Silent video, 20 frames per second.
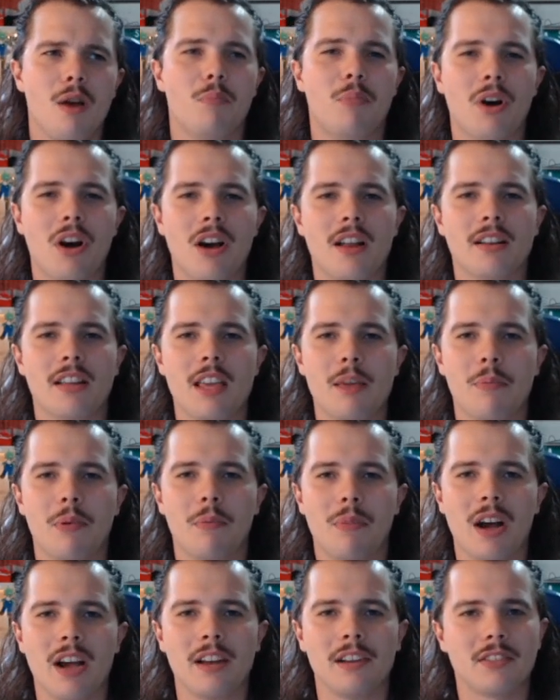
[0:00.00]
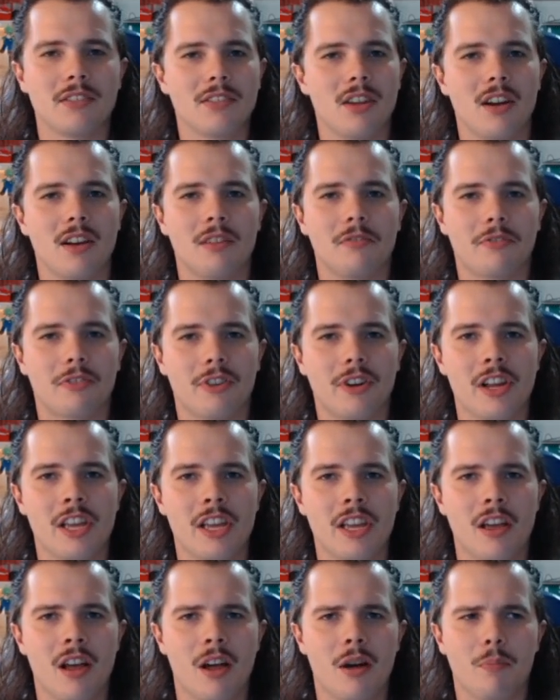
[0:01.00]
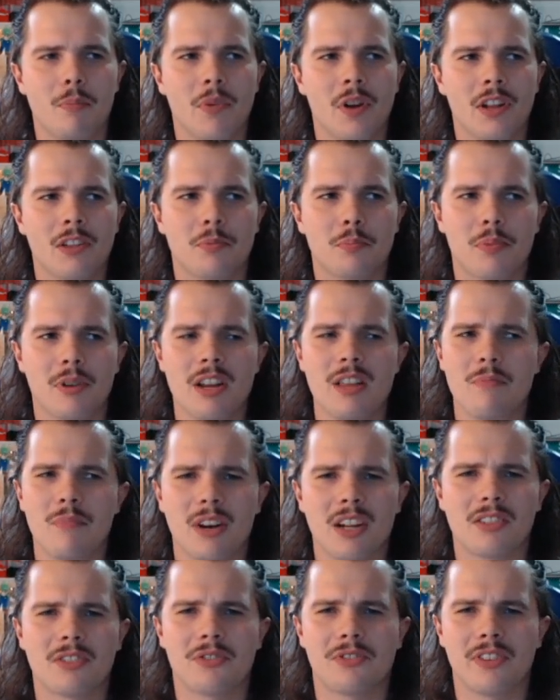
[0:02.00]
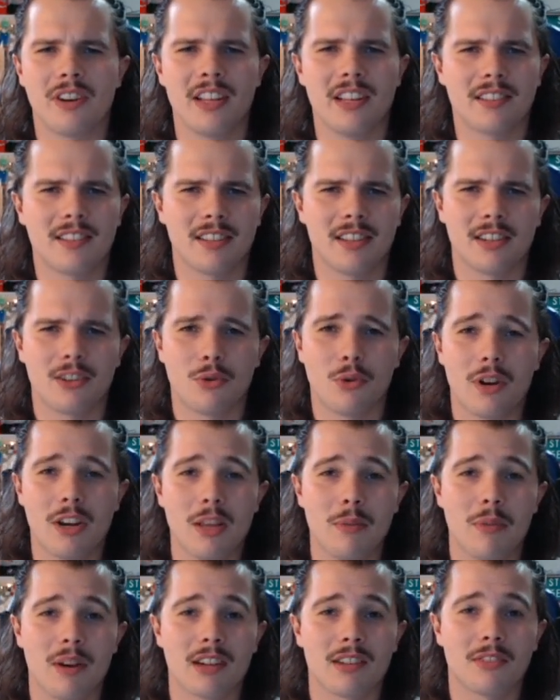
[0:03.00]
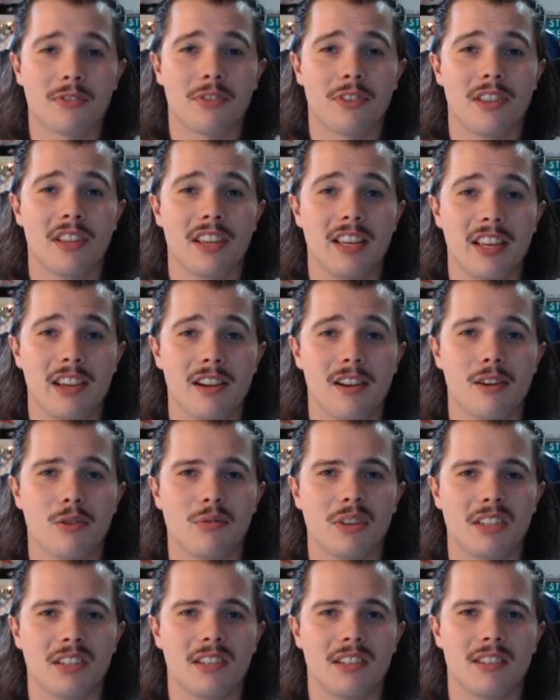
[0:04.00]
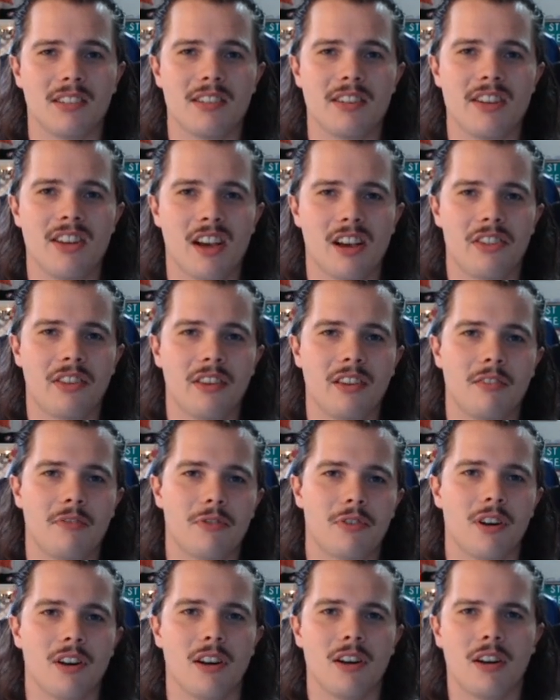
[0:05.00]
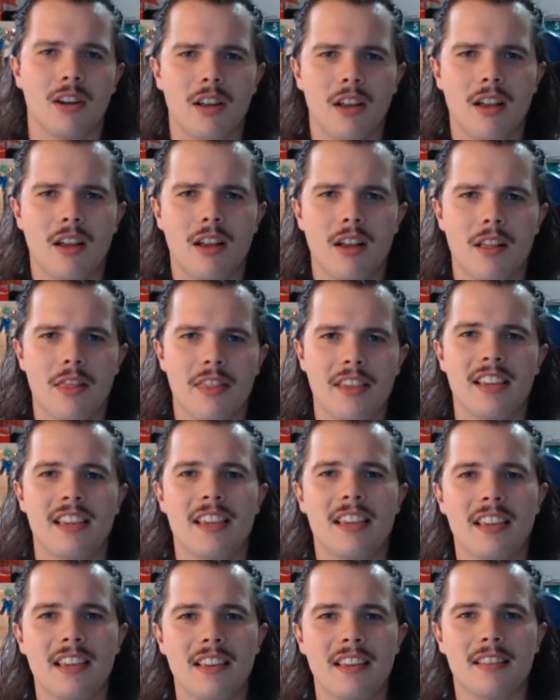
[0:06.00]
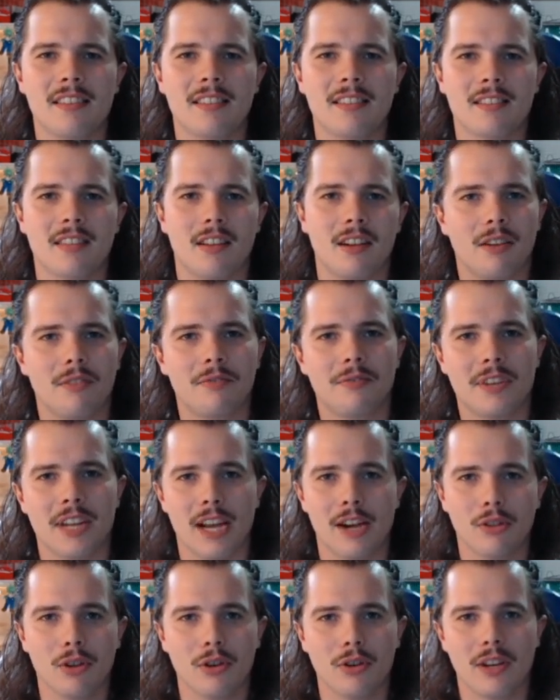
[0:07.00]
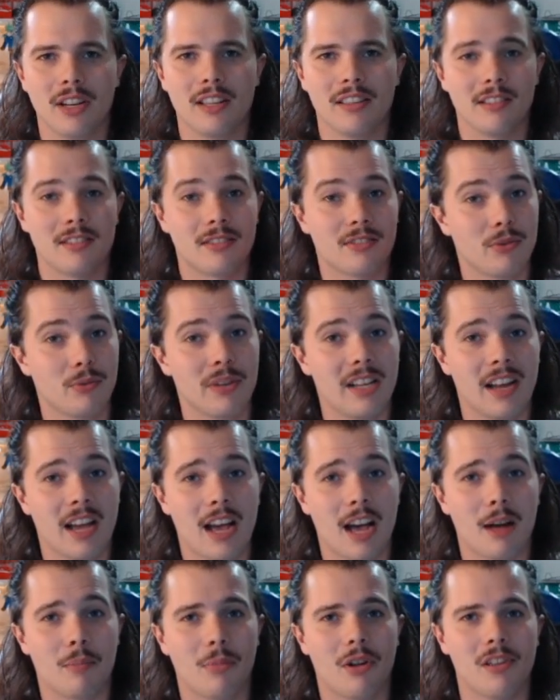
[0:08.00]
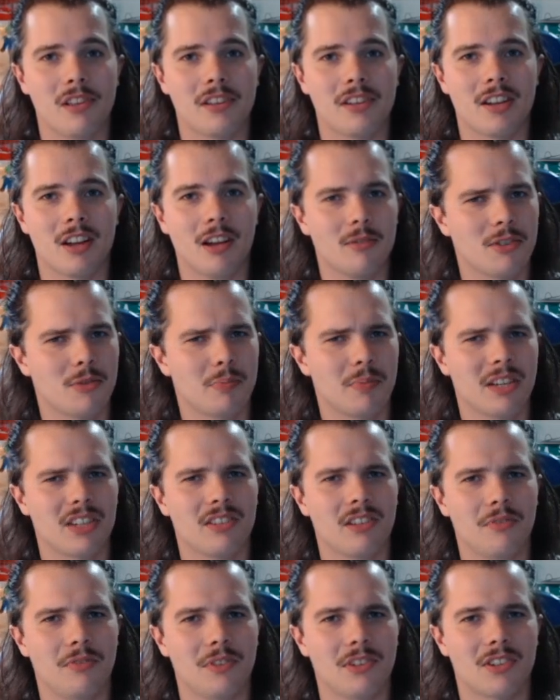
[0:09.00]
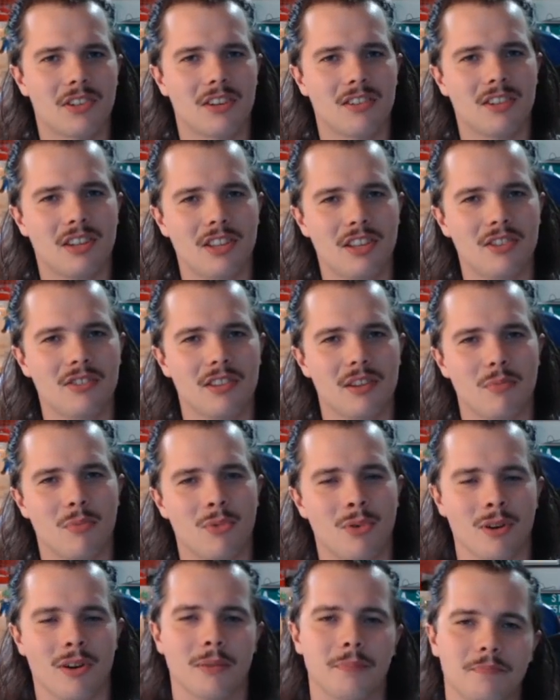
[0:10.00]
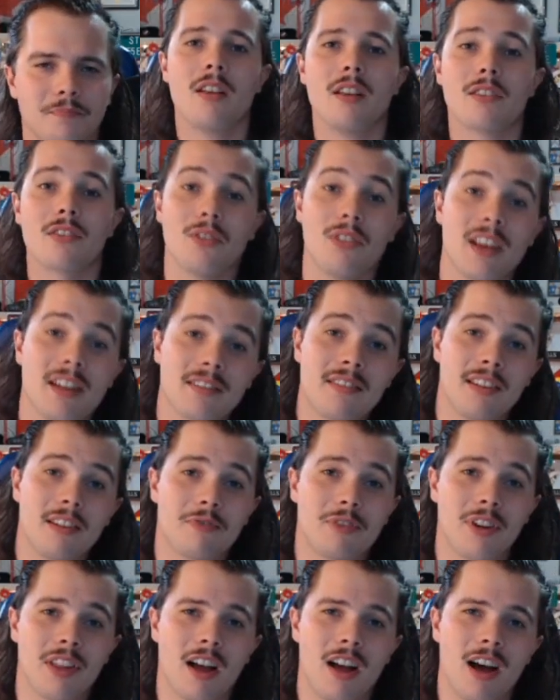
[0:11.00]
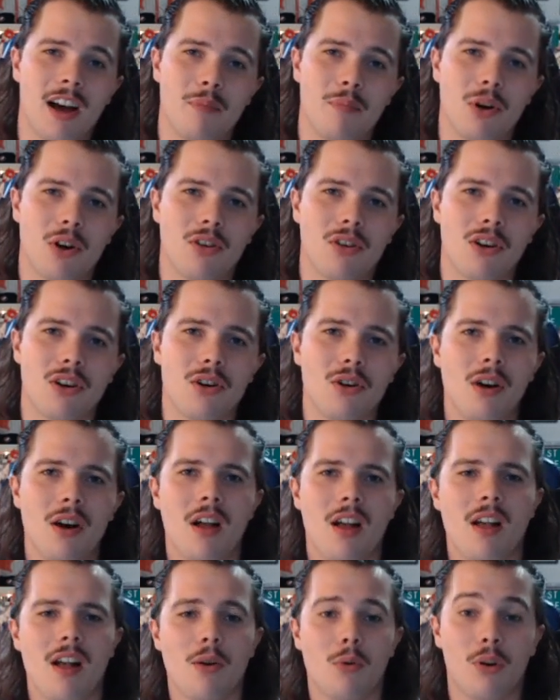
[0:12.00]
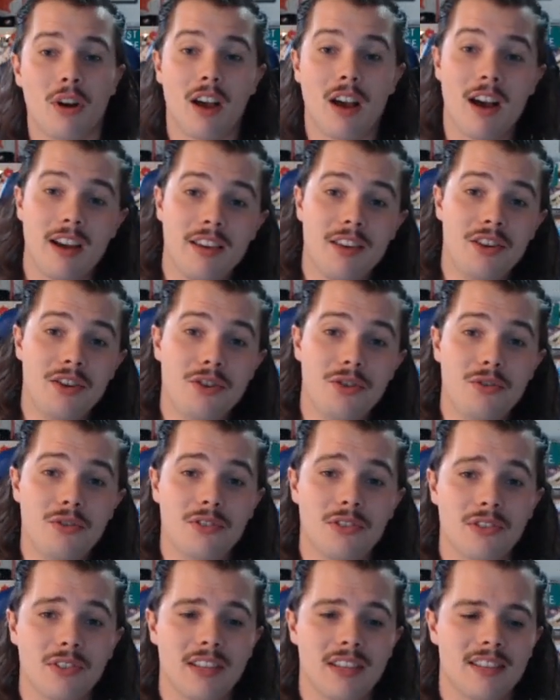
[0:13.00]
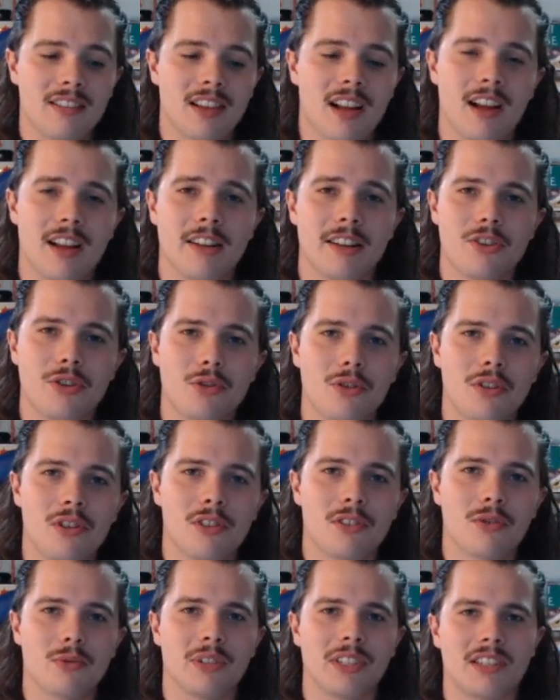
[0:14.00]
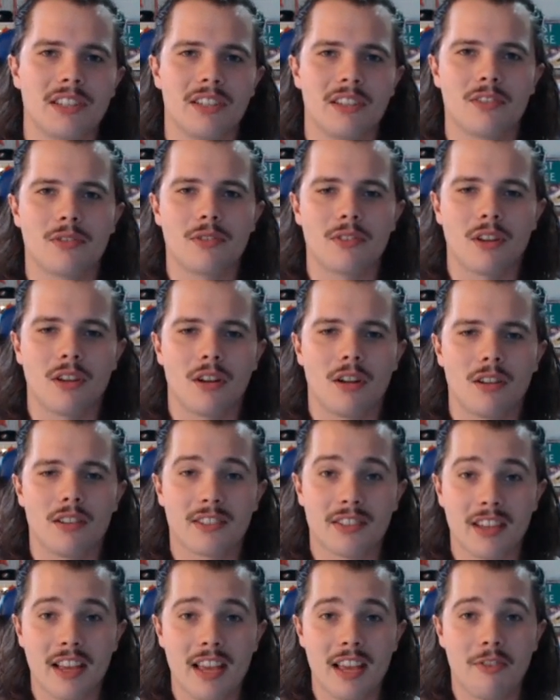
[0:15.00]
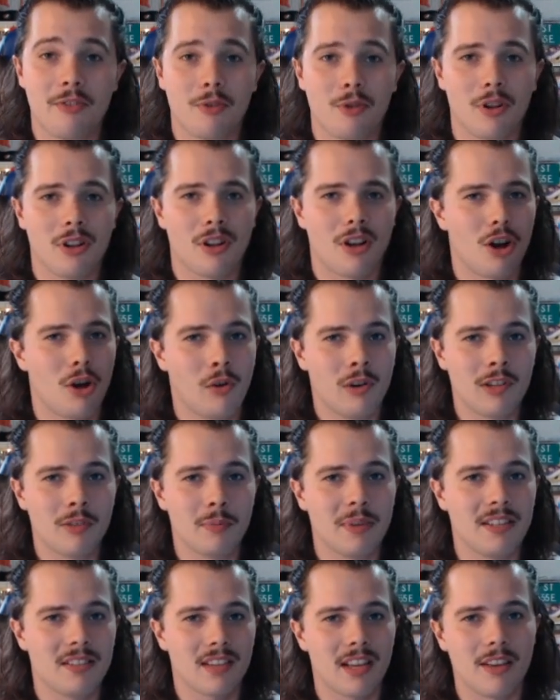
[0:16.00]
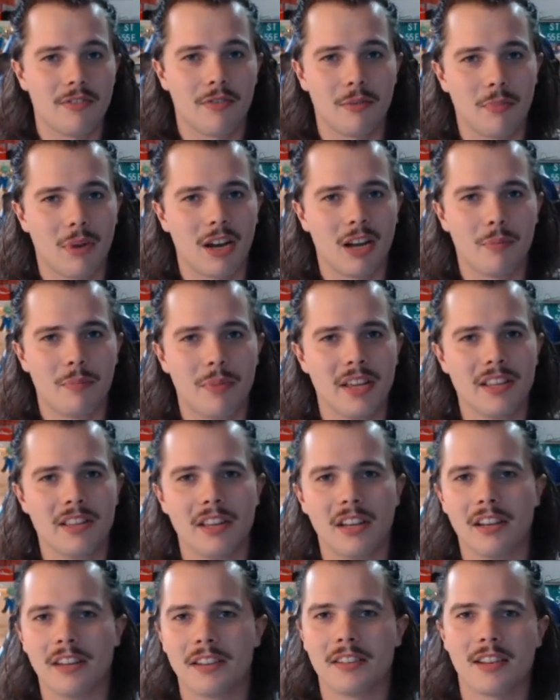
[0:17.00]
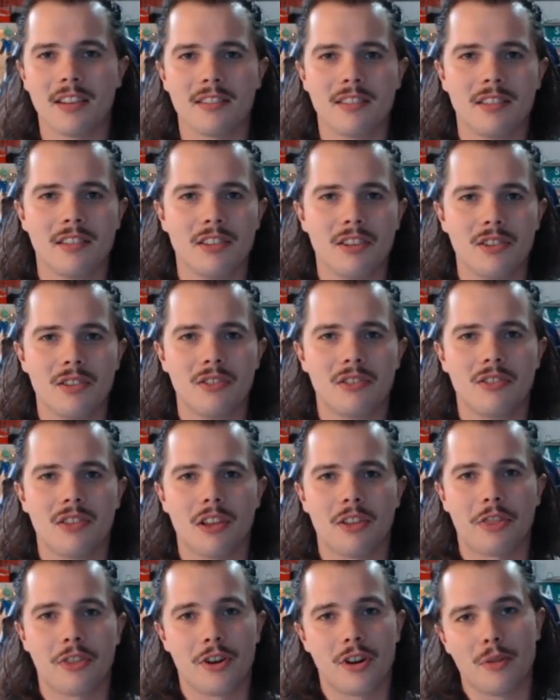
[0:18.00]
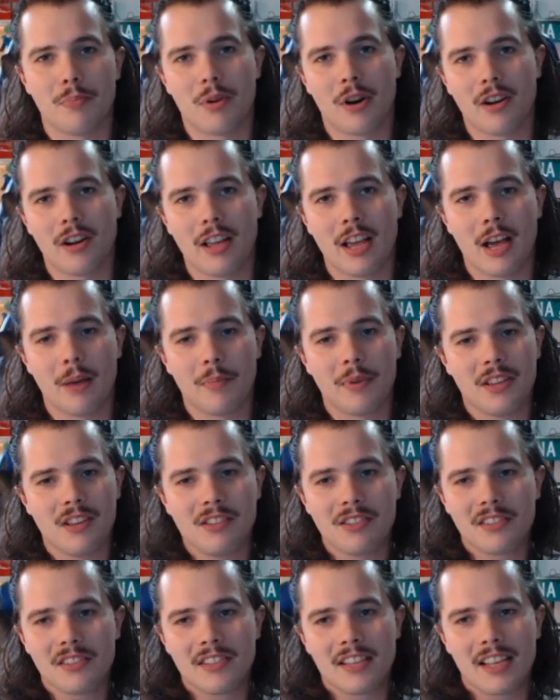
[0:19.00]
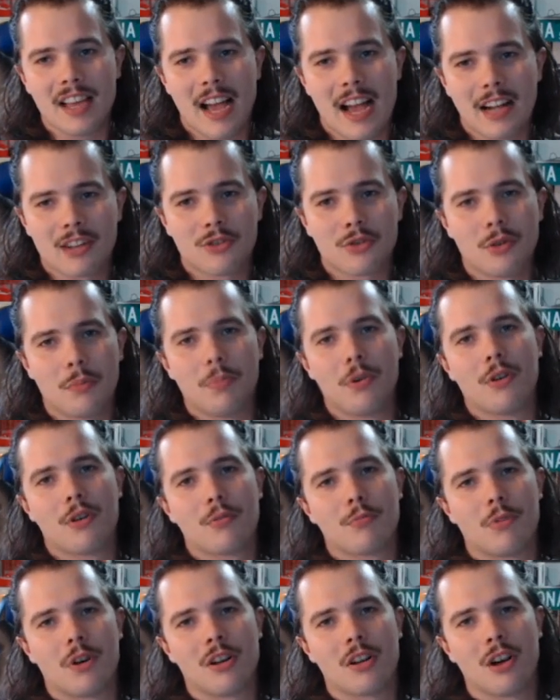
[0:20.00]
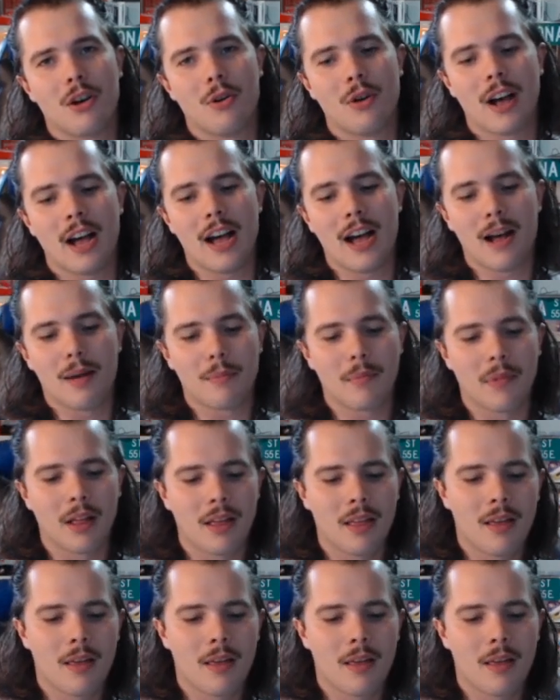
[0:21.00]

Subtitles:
But keep in mind, it's not free, but it's pretty much free. It's like 20 bucks for the year, which is nothing for the ease of downloading this sweet app all the time, especially if you start to use it more. So that's it for the iPOGO. What I use is iTools, which is safe, will always be safe in my opinion. It doesn't use a third-party app, it uses the actual Pokemon GO app.